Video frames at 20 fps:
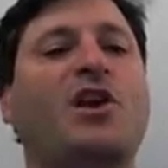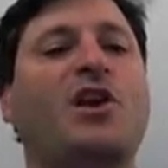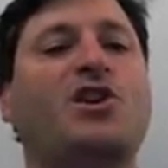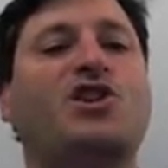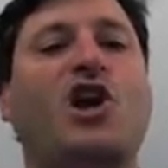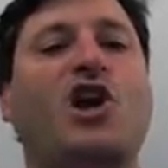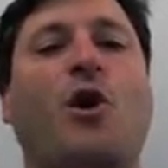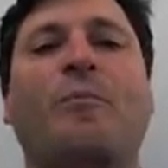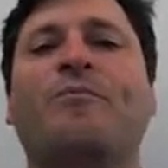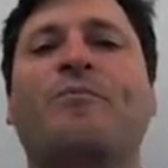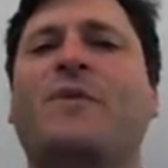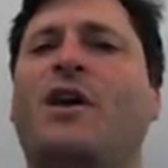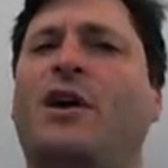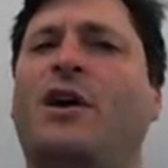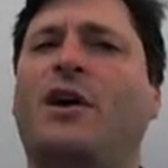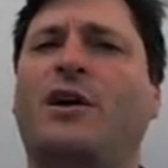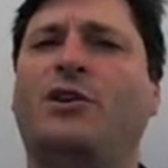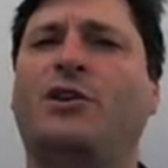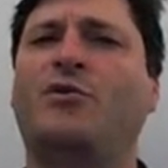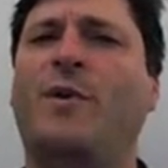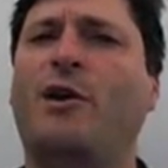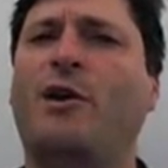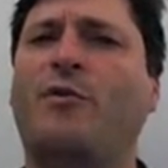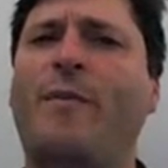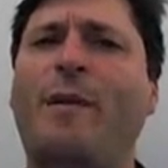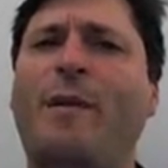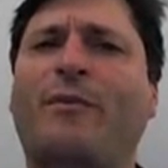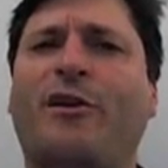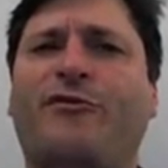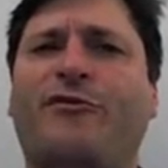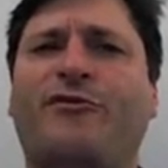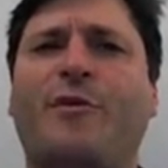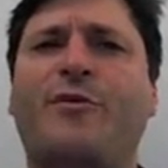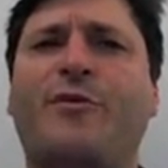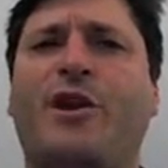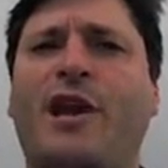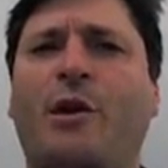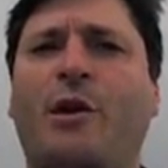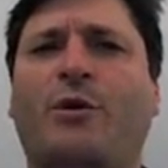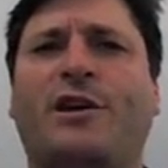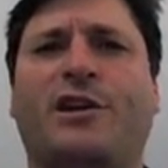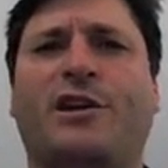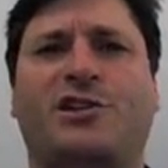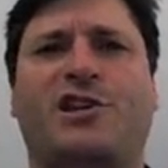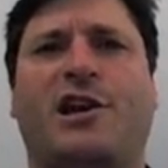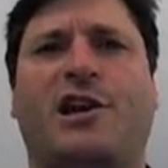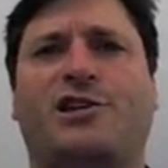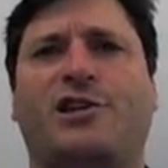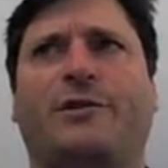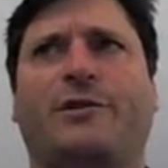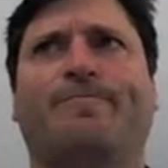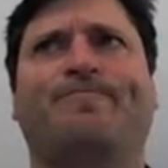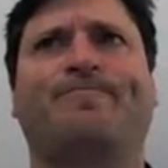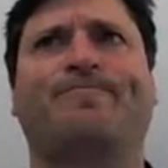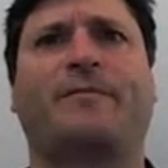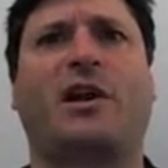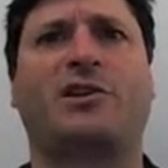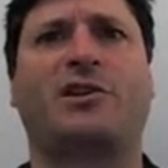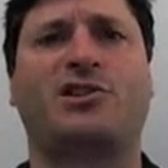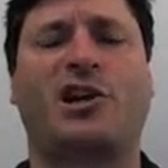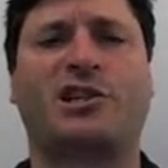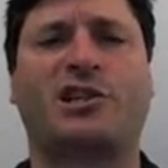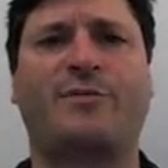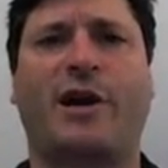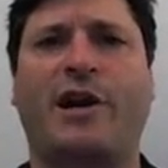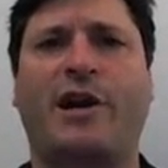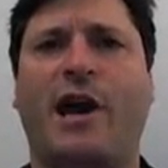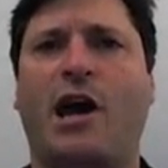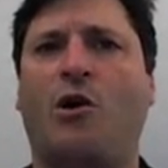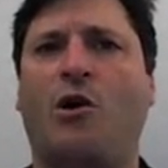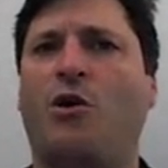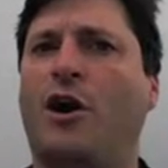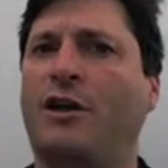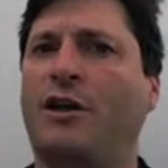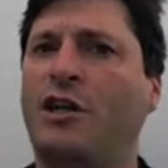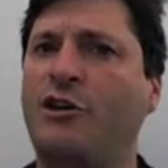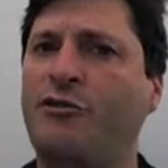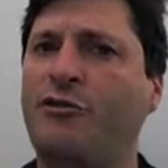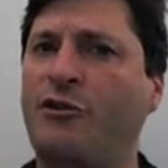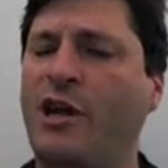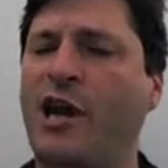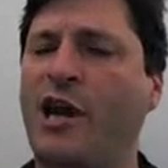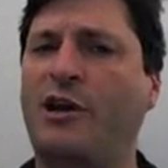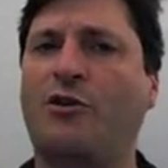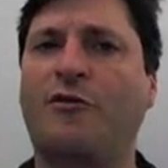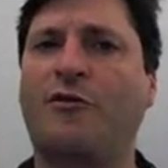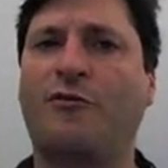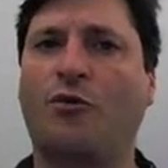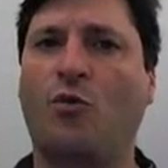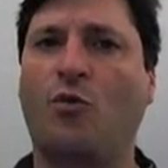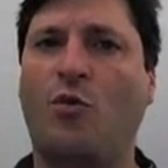So you may remember from the networking section, I talked about how on Ethernet or for